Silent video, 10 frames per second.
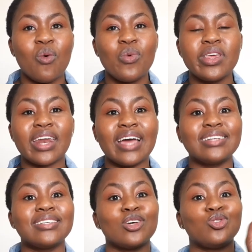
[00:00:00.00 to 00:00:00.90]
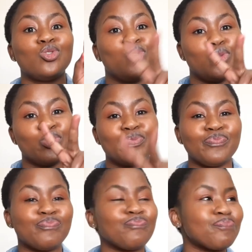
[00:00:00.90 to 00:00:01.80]
we write test two.
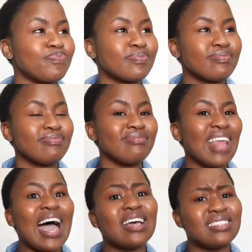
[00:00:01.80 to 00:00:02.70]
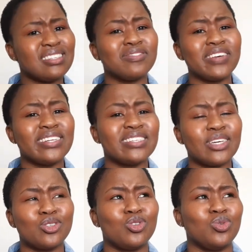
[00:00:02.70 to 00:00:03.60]
I still failed
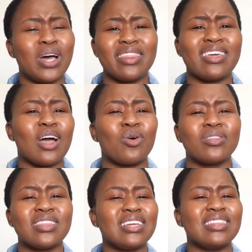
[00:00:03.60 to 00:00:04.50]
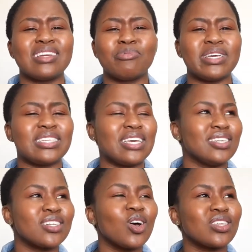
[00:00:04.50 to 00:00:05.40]
test two. I think I got thirty-three percent
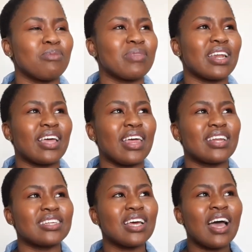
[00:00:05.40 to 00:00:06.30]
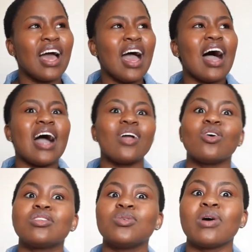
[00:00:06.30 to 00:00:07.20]
or something like that. I
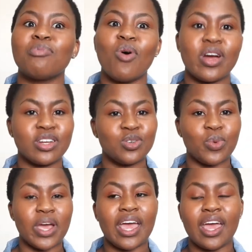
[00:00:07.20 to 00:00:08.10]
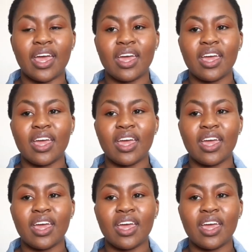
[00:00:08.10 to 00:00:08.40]
got to a point where